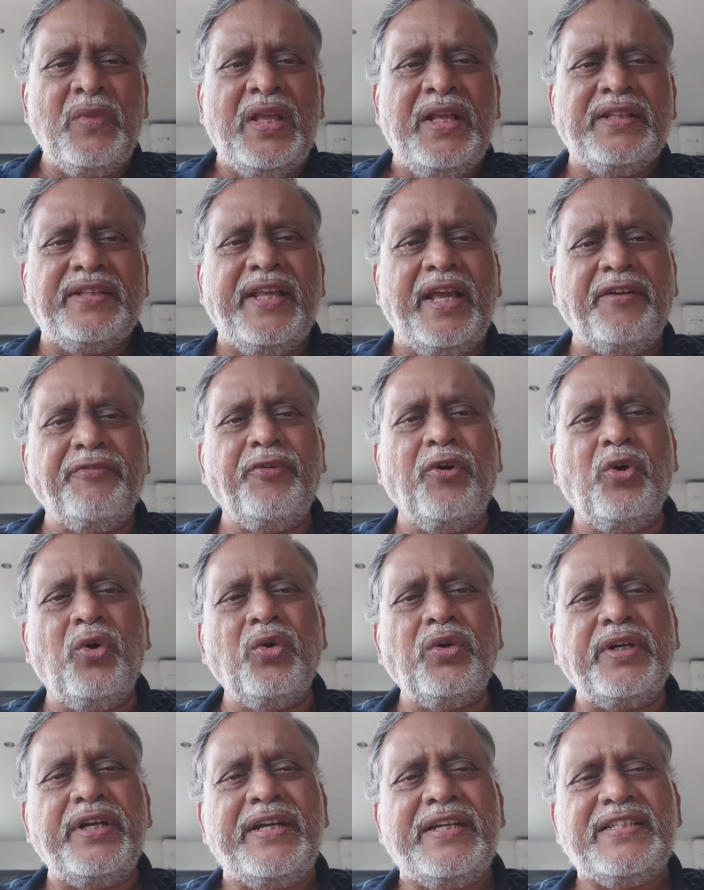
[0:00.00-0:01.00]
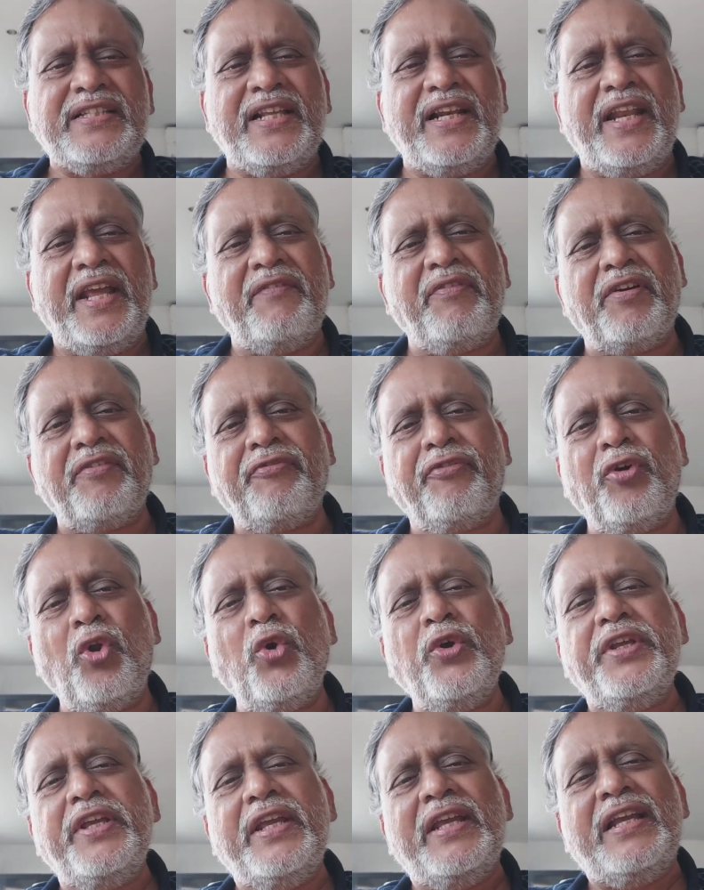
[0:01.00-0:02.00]
Therefore, it is an ever
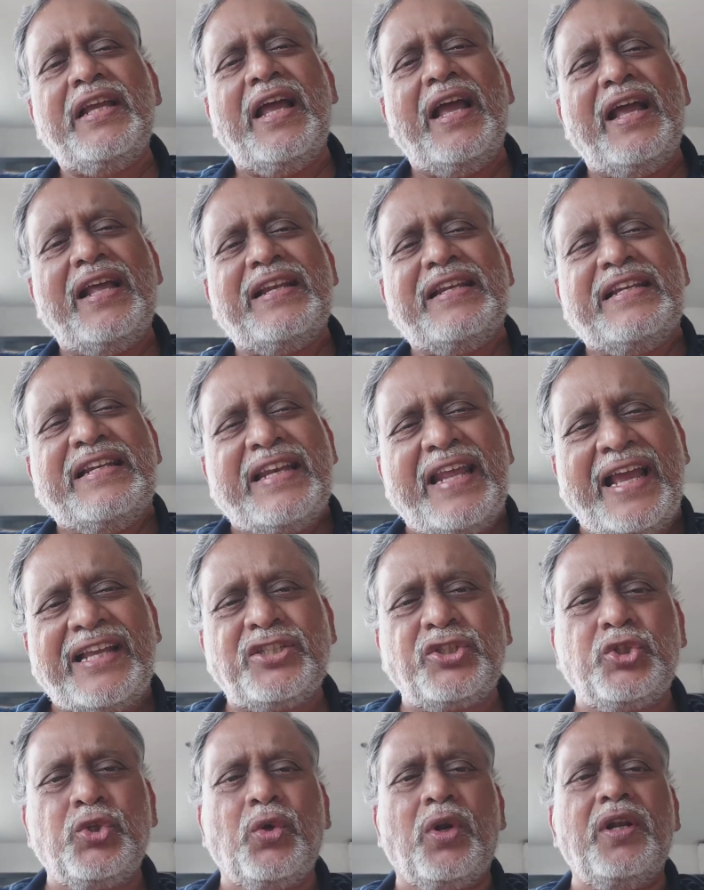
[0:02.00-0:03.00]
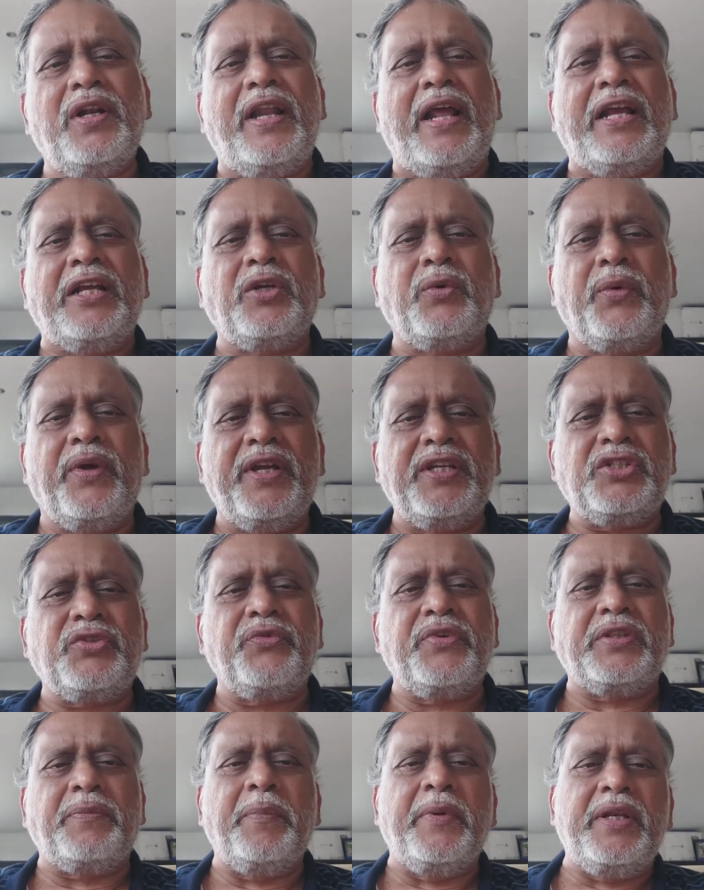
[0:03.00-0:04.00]
flowing natural language
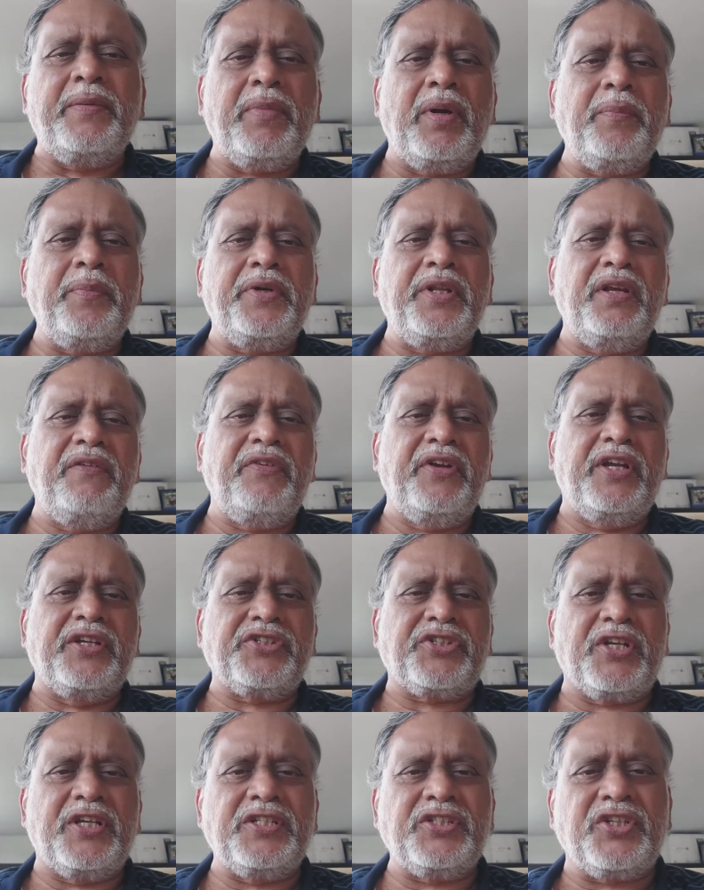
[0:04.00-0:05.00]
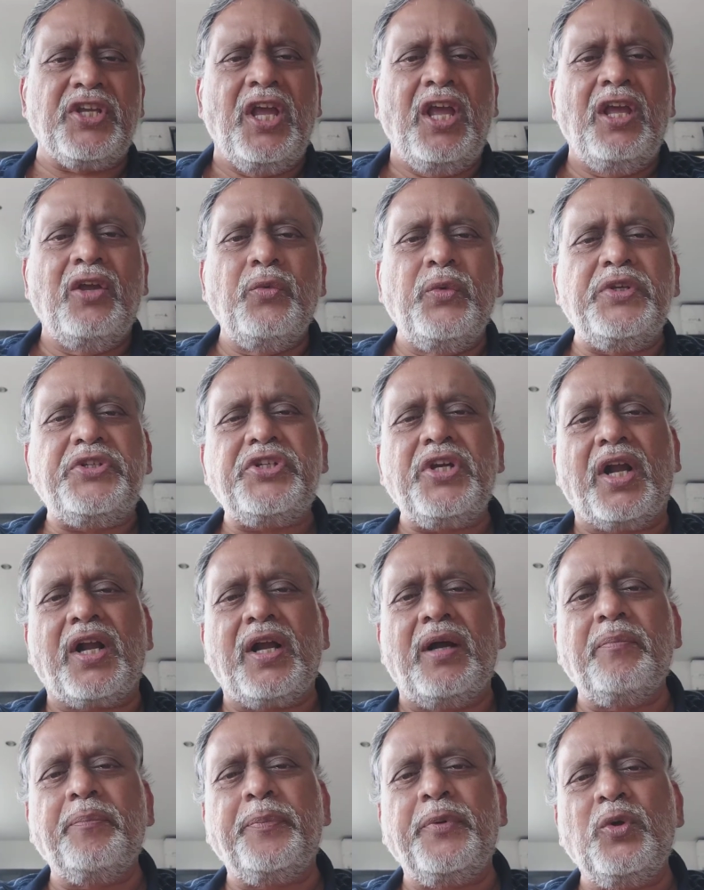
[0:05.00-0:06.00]
with minimum deviations which a
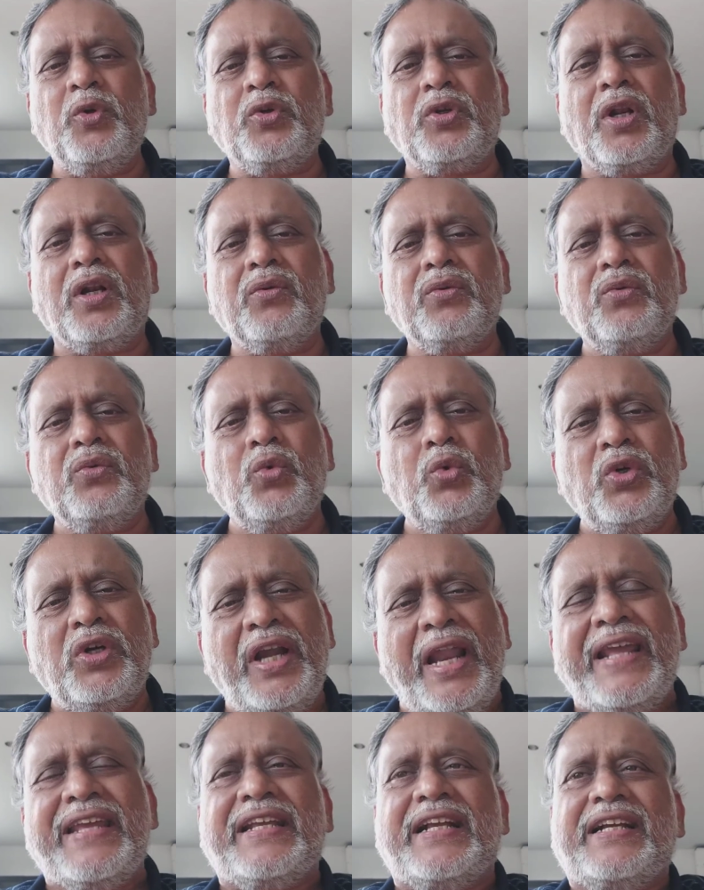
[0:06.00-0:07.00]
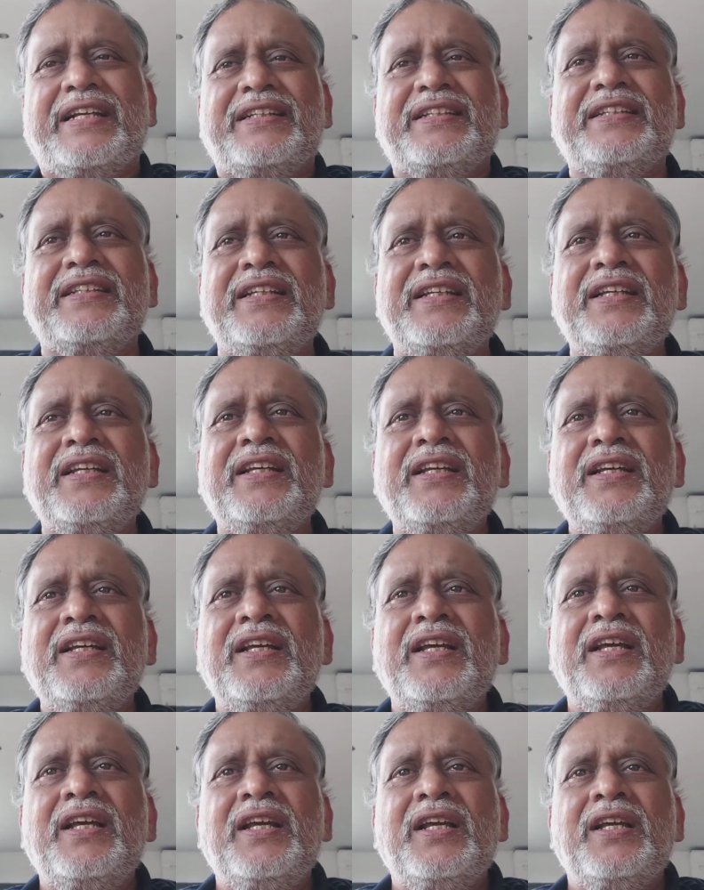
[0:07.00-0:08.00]
computer would like.
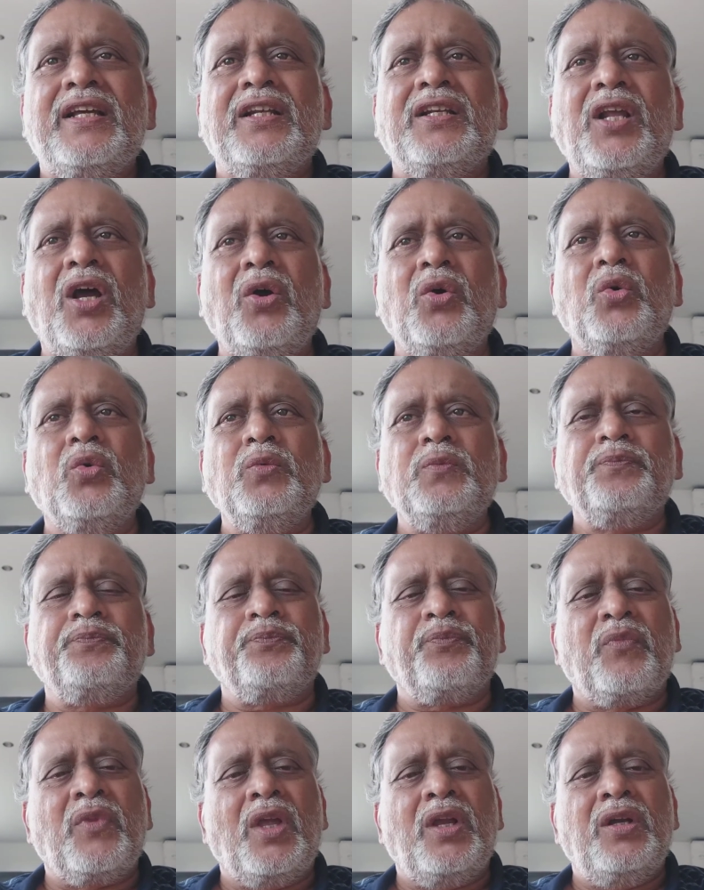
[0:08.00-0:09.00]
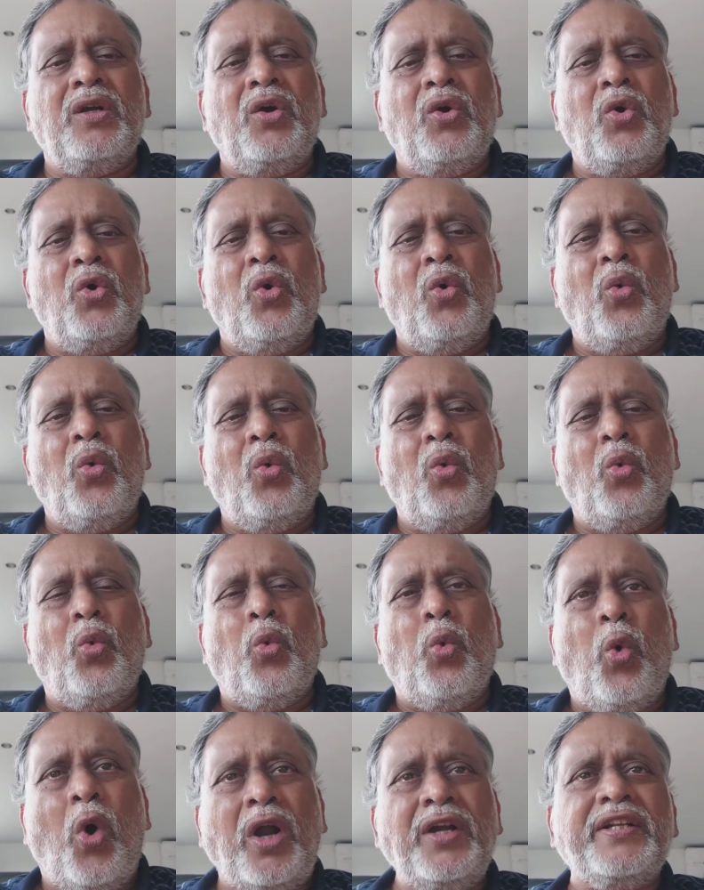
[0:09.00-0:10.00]
Now,
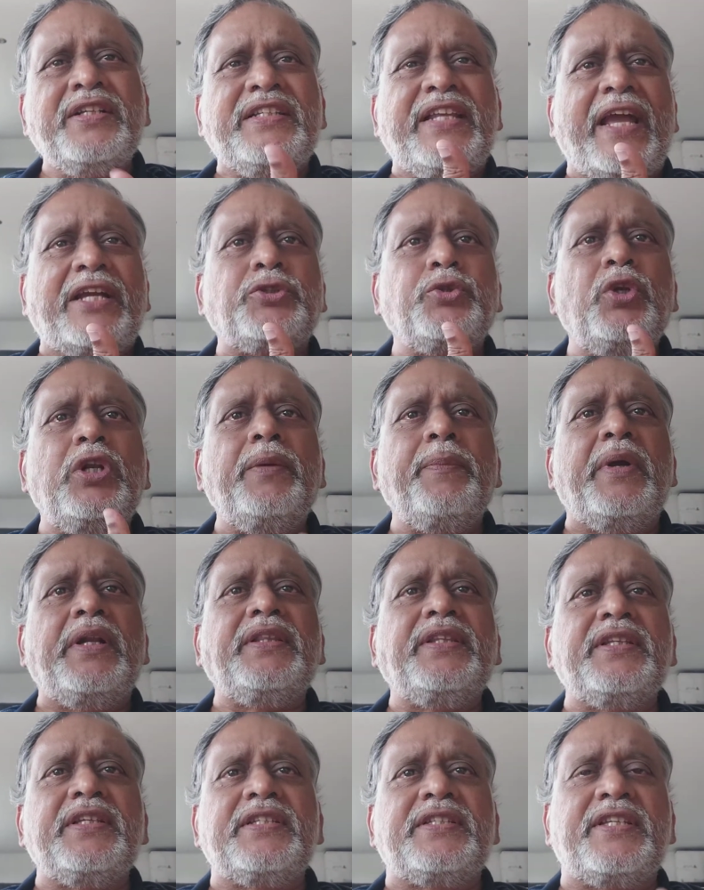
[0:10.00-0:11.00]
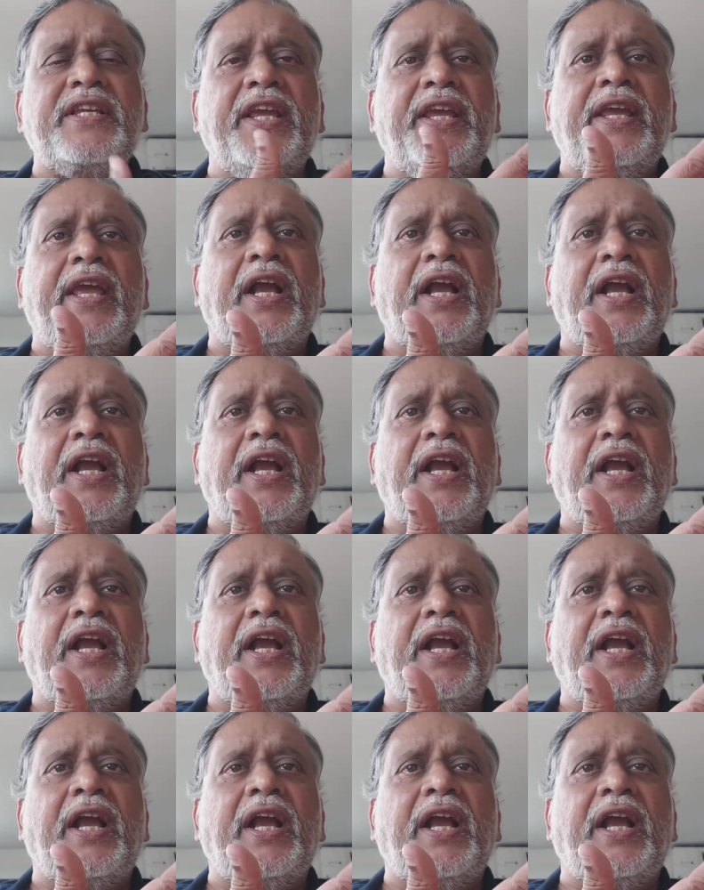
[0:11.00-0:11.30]
what is actually meant to see?